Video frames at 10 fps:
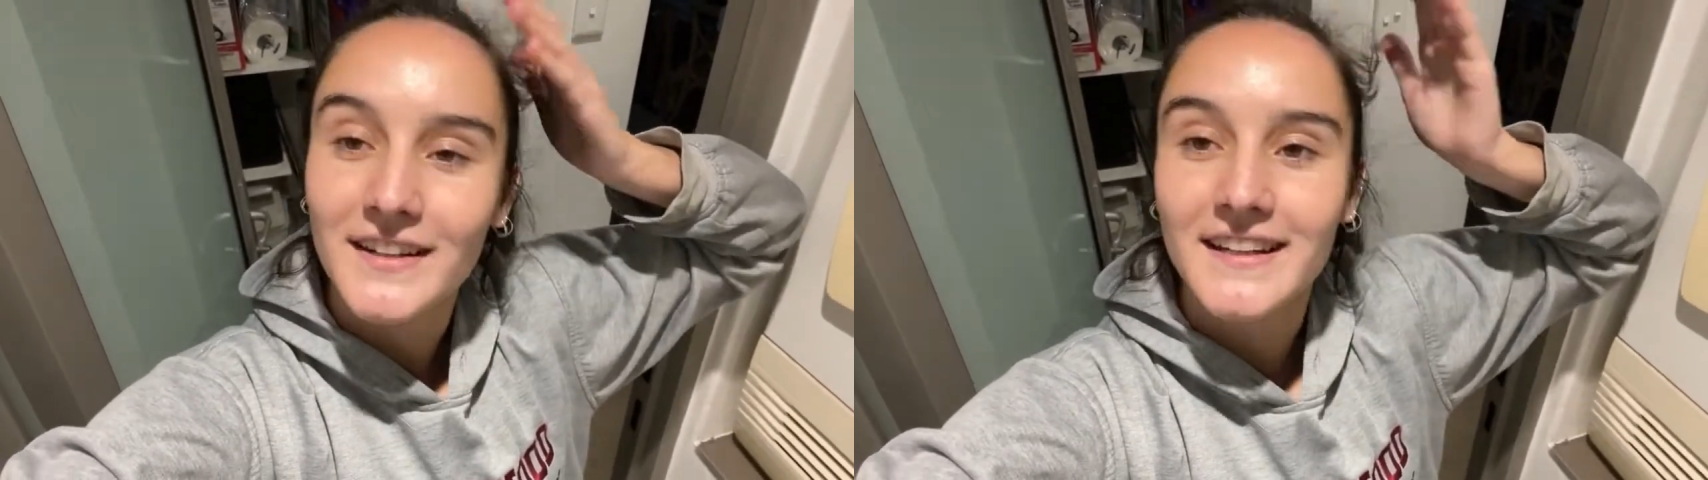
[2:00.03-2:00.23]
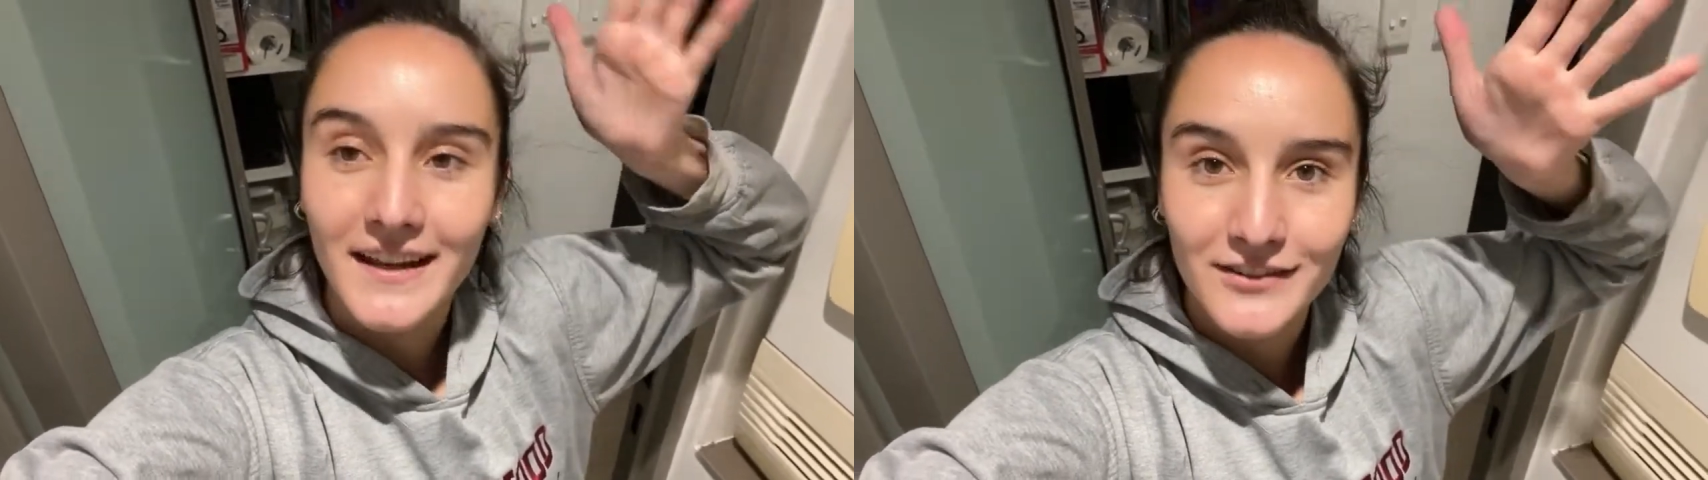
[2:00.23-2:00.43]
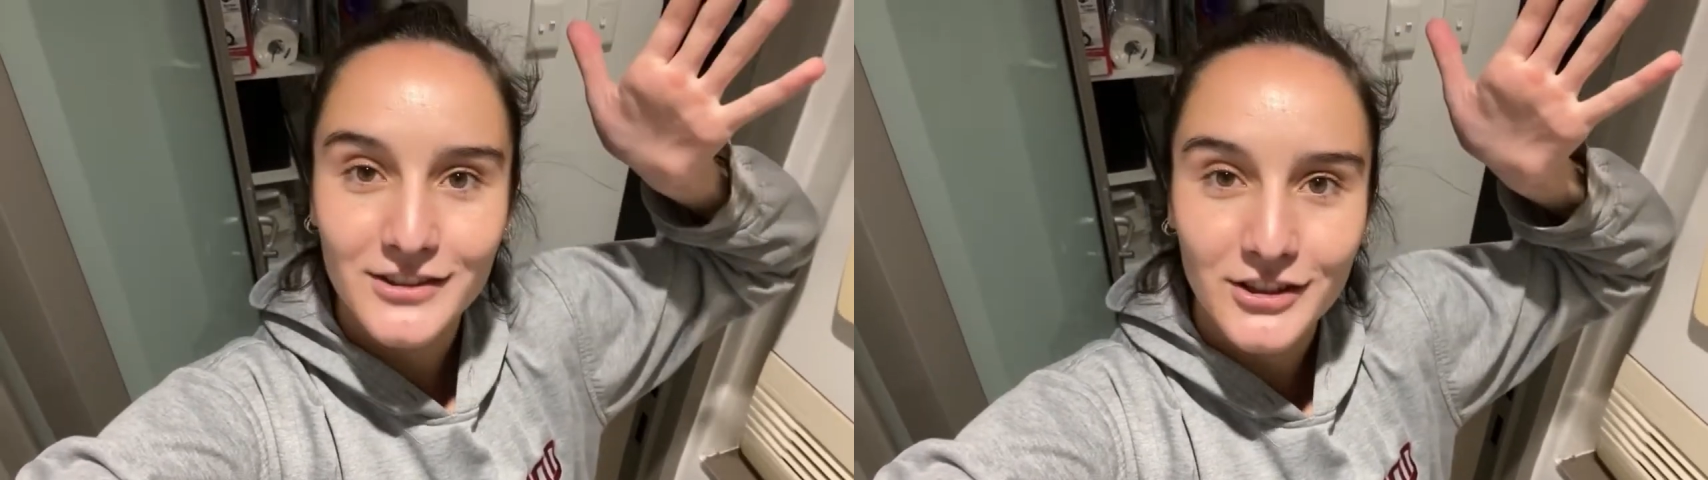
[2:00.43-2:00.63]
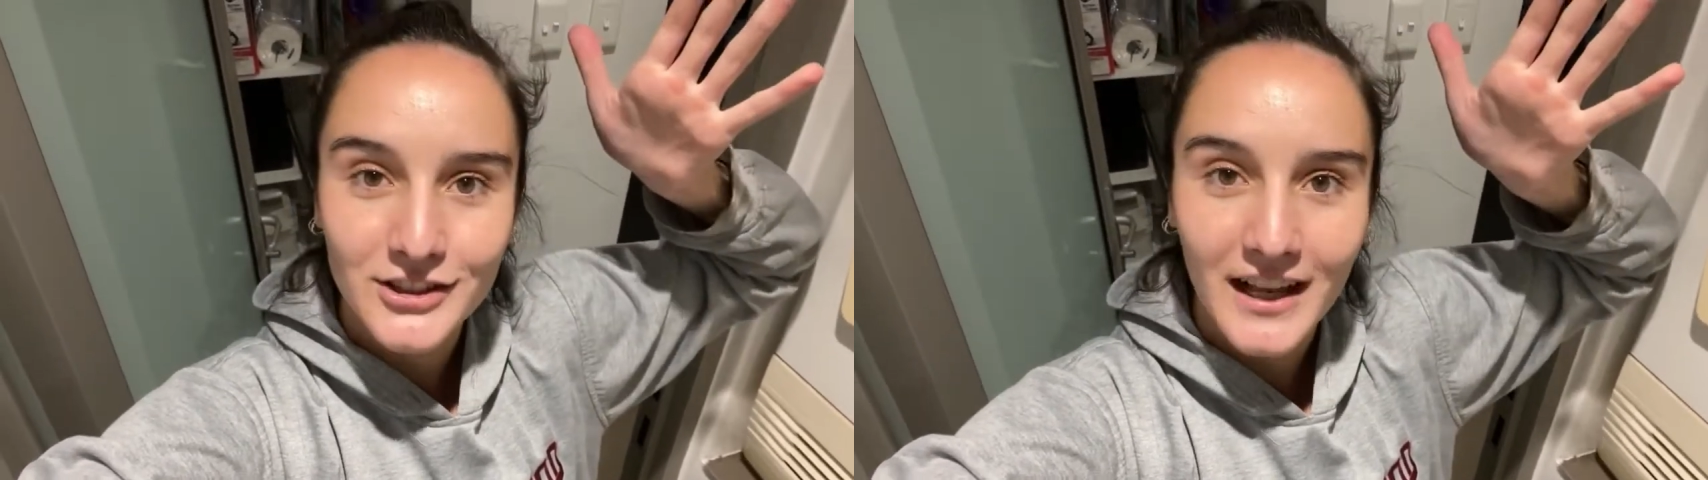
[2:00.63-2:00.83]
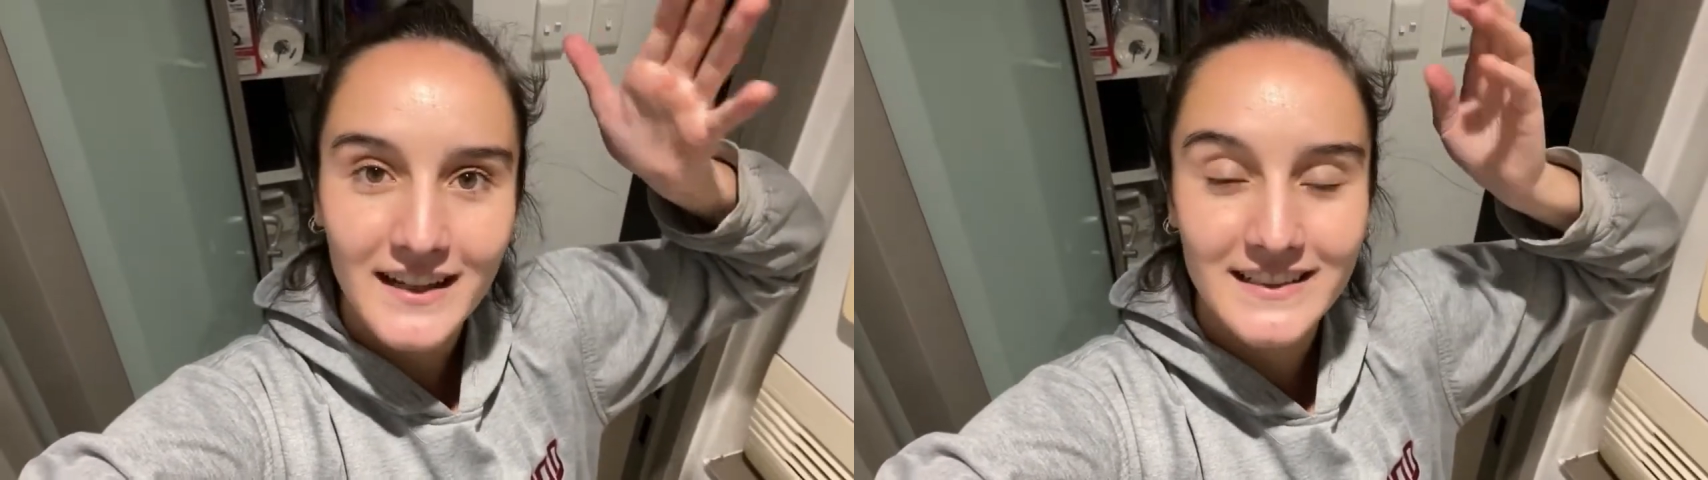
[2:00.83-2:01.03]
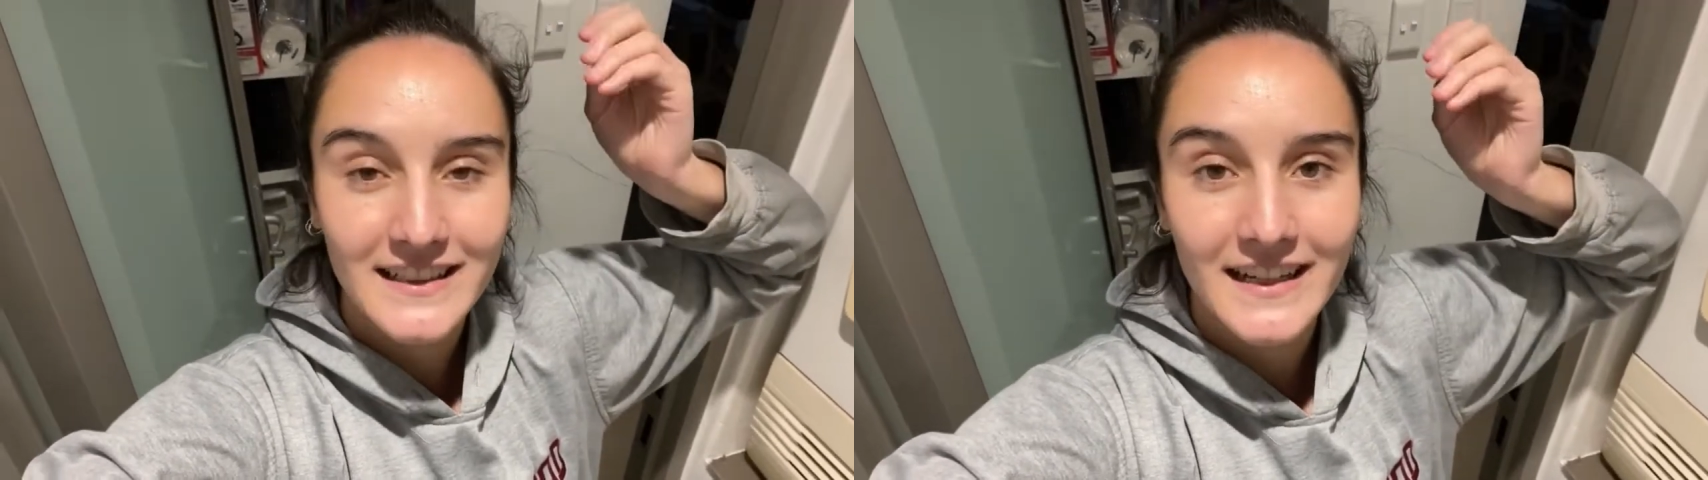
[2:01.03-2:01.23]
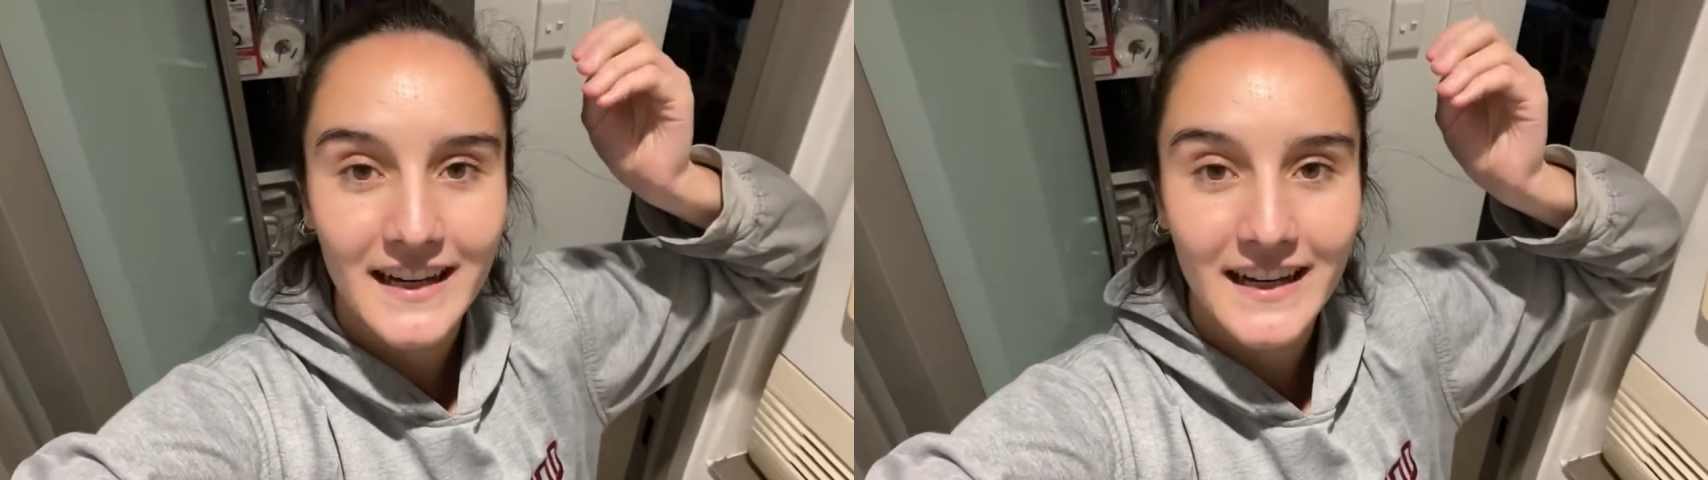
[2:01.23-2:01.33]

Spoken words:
never socializing and